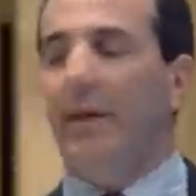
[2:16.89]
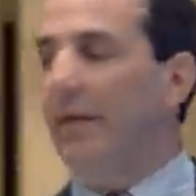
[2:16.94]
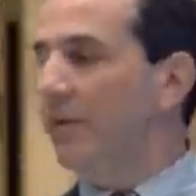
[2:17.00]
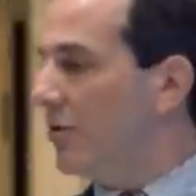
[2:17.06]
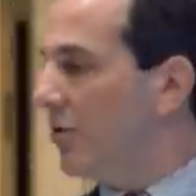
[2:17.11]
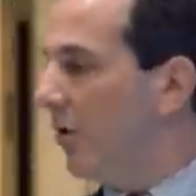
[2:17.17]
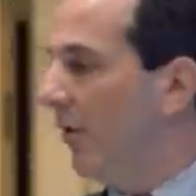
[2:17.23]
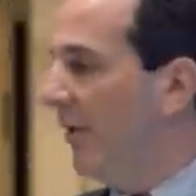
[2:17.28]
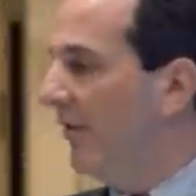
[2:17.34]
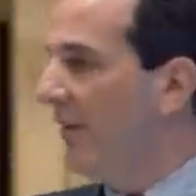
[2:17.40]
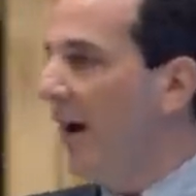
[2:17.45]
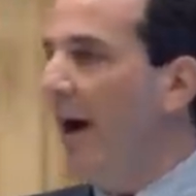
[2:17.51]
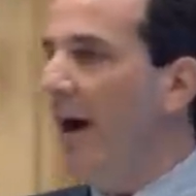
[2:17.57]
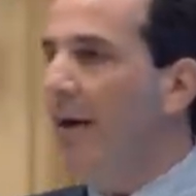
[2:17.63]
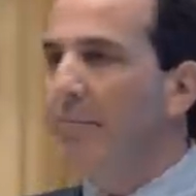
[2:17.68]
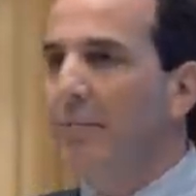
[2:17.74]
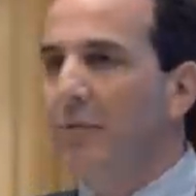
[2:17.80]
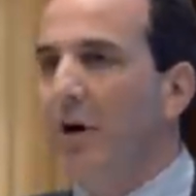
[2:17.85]
So if
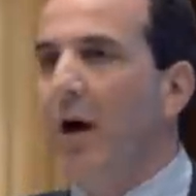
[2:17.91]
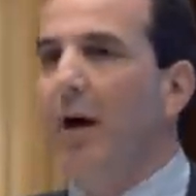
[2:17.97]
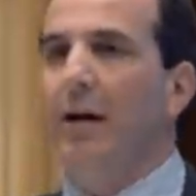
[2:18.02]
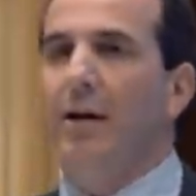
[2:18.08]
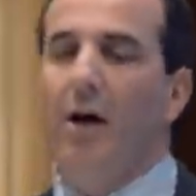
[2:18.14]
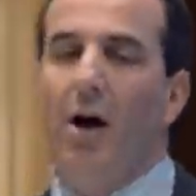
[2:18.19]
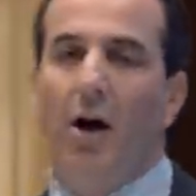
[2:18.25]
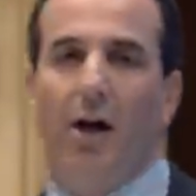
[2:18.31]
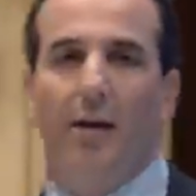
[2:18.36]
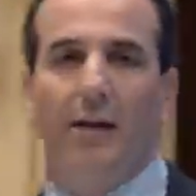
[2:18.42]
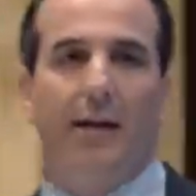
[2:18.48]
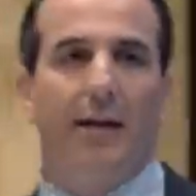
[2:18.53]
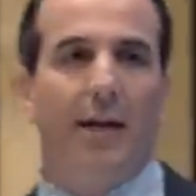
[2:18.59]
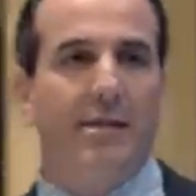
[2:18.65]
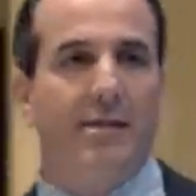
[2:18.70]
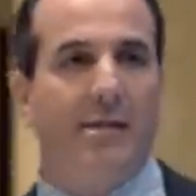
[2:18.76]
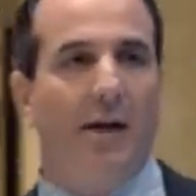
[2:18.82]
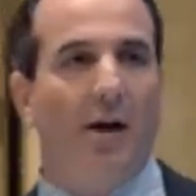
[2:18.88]
I'm talking to Holly and
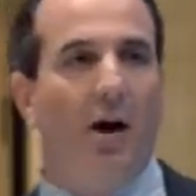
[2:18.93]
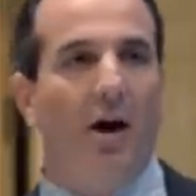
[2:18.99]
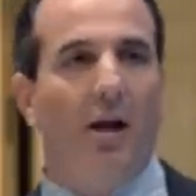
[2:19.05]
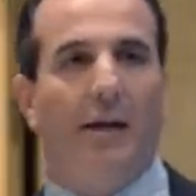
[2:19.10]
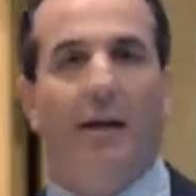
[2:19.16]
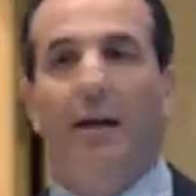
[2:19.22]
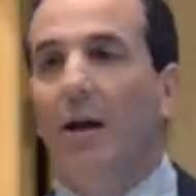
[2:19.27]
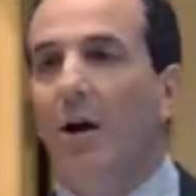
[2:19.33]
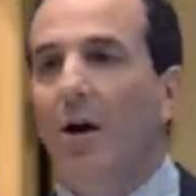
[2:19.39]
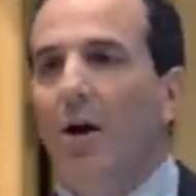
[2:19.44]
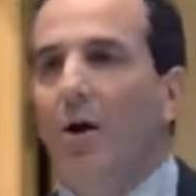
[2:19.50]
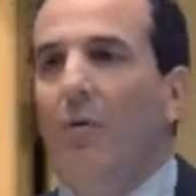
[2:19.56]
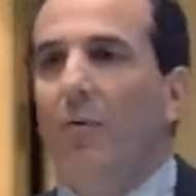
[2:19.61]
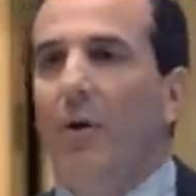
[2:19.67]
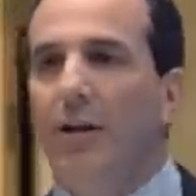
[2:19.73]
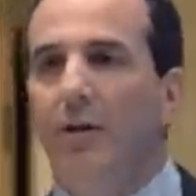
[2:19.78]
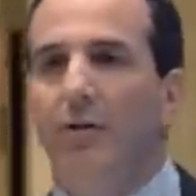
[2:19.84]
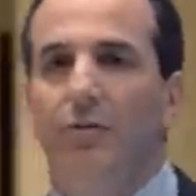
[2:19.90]
I say, Holly,
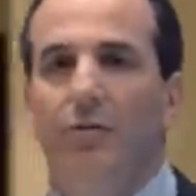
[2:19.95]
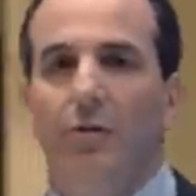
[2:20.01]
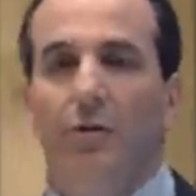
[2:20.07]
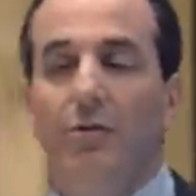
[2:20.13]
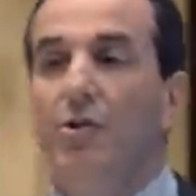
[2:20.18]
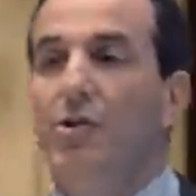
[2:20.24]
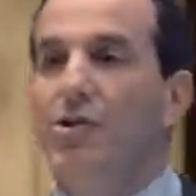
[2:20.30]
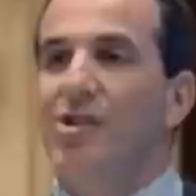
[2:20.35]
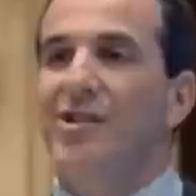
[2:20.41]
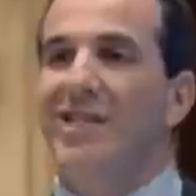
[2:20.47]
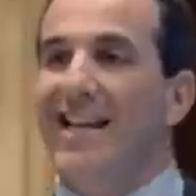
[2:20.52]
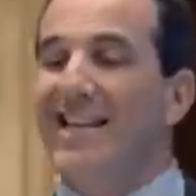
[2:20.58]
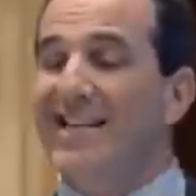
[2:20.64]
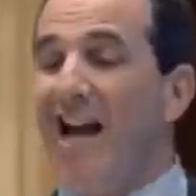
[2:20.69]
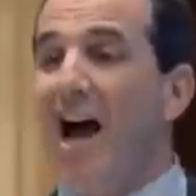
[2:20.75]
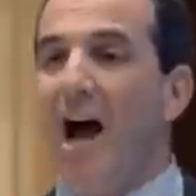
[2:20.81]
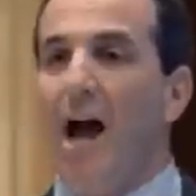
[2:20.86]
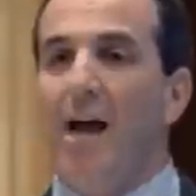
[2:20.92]
what do you do? She
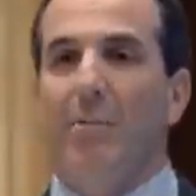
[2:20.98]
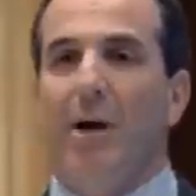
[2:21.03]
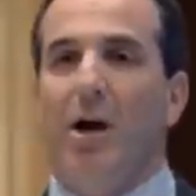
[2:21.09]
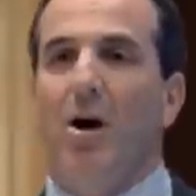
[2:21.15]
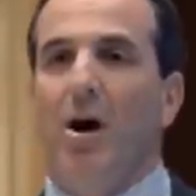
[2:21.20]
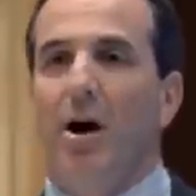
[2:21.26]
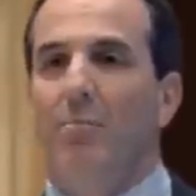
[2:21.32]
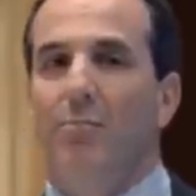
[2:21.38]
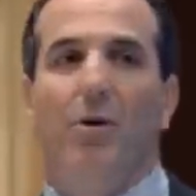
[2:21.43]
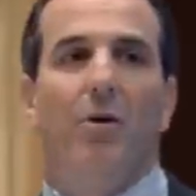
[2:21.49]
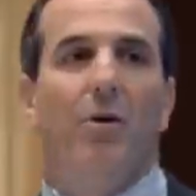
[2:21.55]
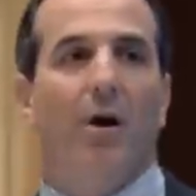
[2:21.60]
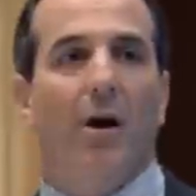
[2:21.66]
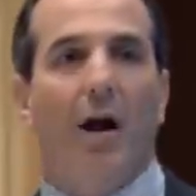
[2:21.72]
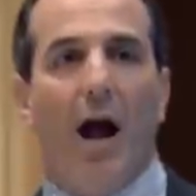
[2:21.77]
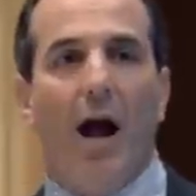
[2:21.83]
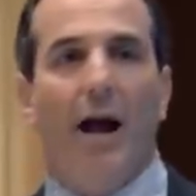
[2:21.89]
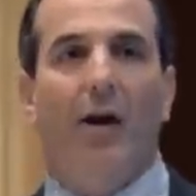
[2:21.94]
says, I'm a car
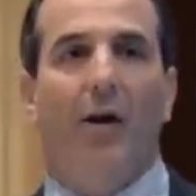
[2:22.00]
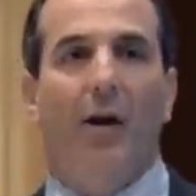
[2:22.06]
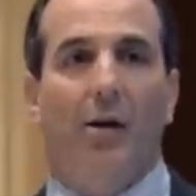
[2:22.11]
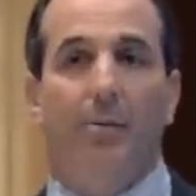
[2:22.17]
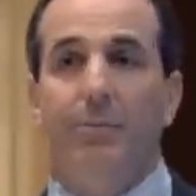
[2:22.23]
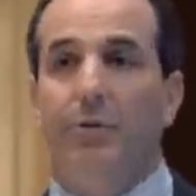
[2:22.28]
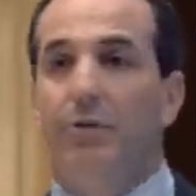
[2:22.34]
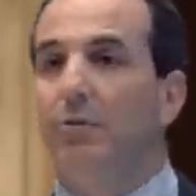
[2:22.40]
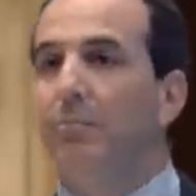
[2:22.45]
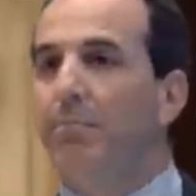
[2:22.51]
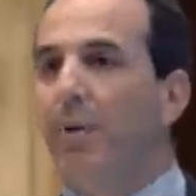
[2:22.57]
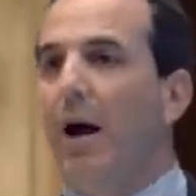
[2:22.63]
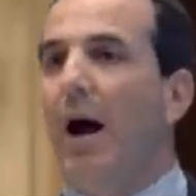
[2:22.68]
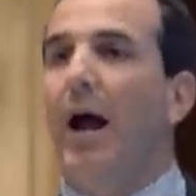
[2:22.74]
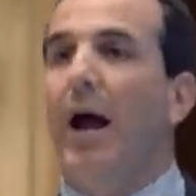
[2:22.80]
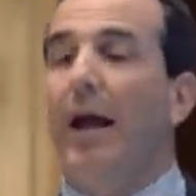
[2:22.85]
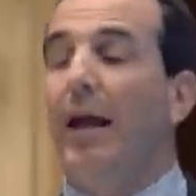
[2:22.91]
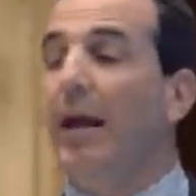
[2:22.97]
broker. I help you
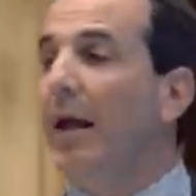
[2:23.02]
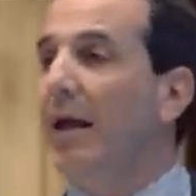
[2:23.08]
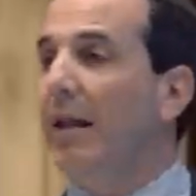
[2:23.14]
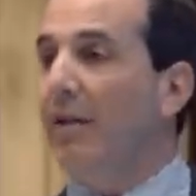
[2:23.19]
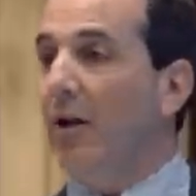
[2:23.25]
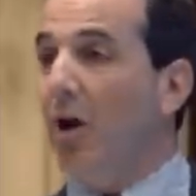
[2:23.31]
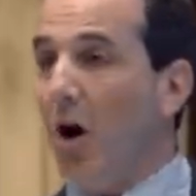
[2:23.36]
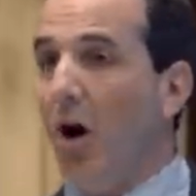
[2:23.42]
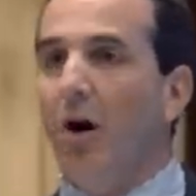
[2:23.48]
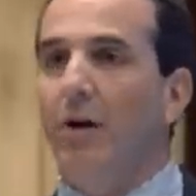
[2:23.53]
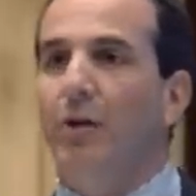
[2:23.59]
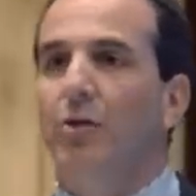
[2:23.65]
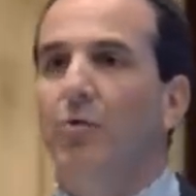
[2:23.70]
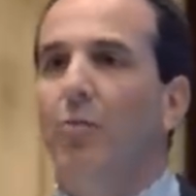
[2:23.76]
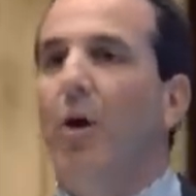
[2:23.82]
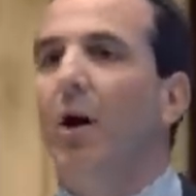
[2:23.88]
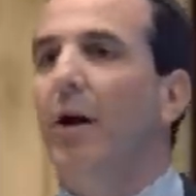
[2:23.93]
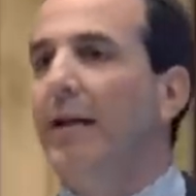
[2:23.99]
buy the car you
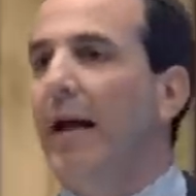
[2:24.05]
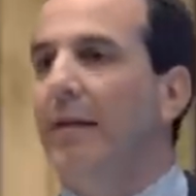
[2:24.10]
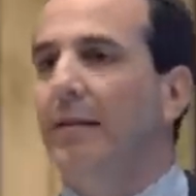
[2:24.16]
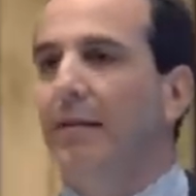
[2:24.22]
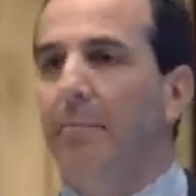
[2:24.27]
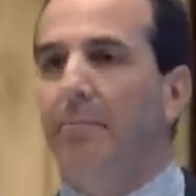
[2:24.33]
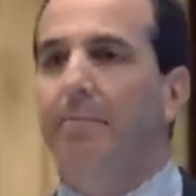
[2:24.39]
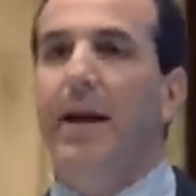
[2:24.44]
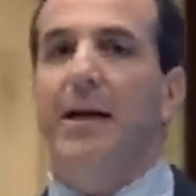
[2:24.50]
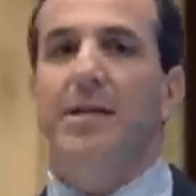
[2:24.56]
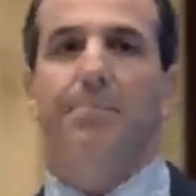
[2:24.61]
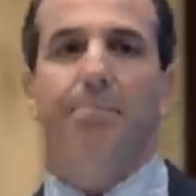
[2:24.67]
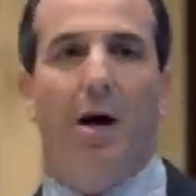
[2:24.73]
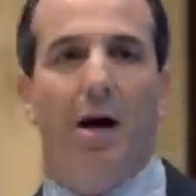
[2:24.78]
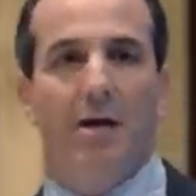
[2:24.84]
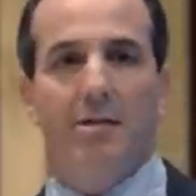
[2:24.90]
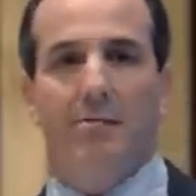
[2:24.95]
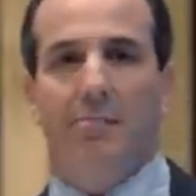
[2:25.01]
want at the best
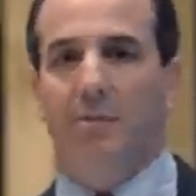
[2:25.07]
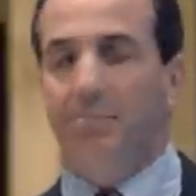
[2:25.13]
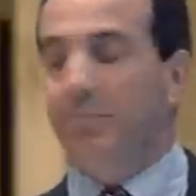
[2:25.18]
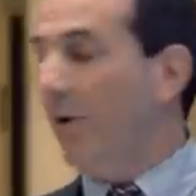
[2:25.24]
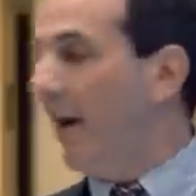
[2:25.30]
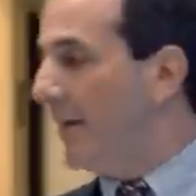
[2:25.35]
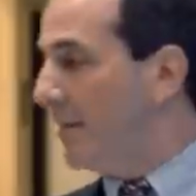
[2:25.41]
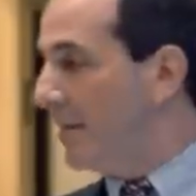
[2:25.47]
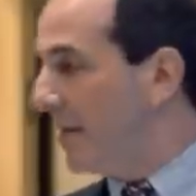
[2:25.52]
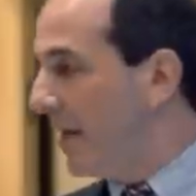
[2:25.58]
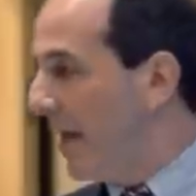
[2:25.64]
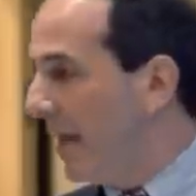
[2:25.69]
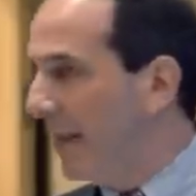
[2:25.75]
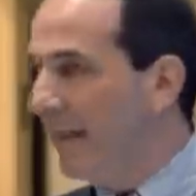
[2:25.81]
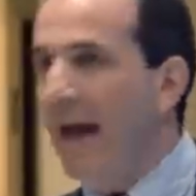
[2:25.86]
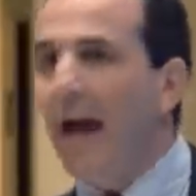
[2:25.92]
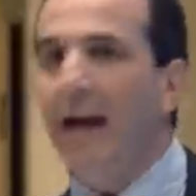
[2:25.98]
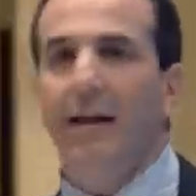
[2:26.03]
possible price.
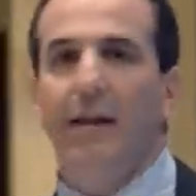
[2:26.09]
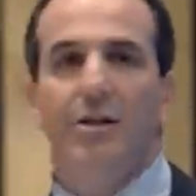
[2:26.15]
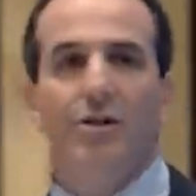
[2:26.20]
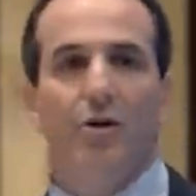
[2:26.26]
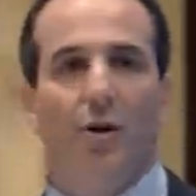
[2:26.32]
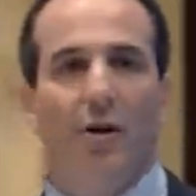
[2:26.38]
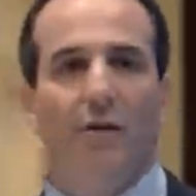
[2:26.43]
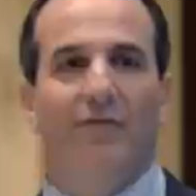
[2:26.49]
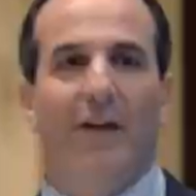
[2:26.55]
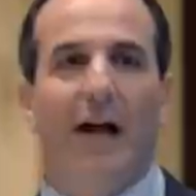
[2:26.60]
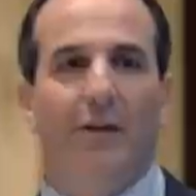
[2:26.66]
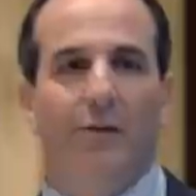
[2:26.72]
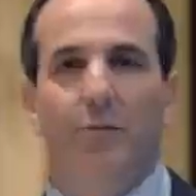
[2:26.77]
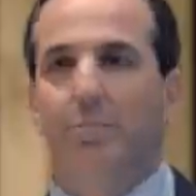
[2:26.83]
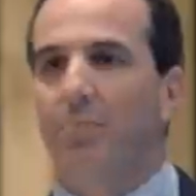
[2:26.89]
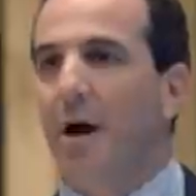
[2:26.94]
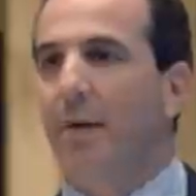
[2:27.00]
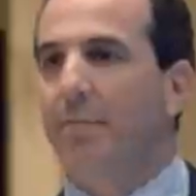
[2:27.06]
That is her
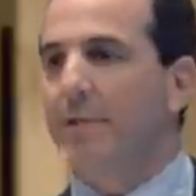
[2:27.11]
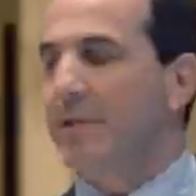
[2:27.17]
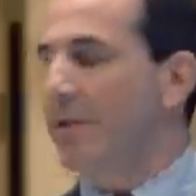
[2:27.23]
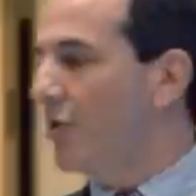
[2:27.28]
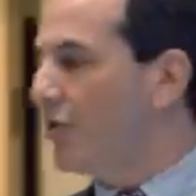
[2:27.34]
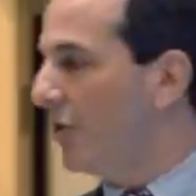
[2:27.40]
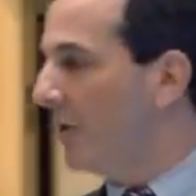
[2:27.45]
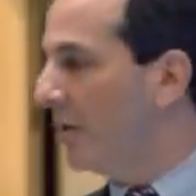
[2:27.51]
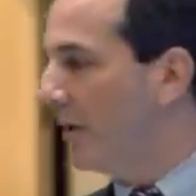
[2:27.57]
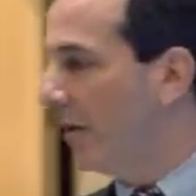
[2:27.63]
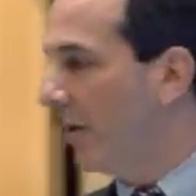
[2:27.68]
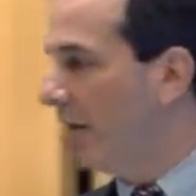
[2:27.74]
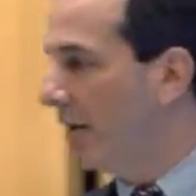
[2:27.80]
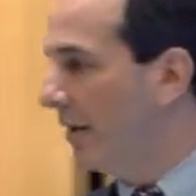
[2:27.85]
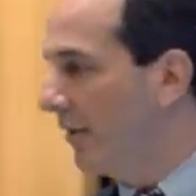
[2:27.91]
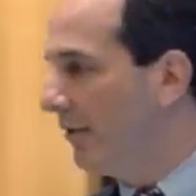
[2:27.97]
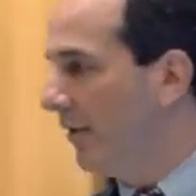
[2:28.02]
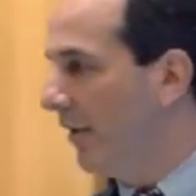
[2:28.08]
value proposition.
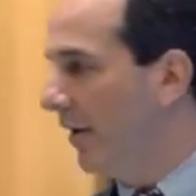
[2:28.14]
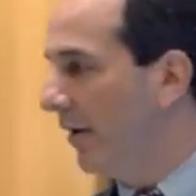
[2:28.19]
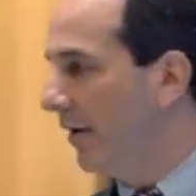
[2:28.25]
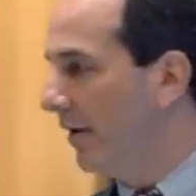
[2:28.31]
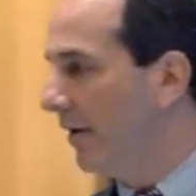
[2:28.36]
How'd I do there?